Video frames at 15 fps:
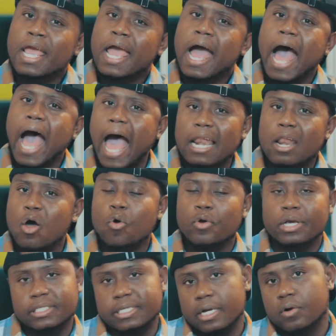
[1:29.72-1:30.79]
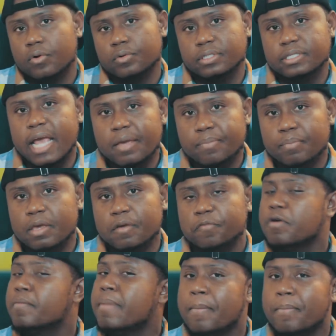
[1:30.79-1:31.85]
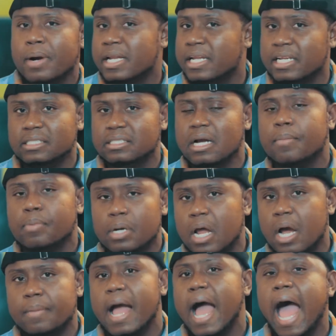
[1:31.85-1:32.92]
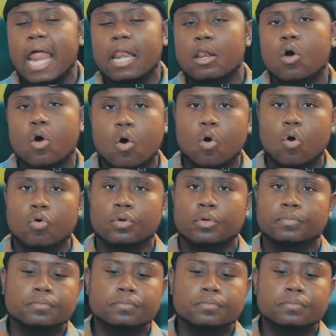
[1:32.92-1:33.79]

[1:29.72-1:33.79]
How long is it going to take me for my money to double up? How long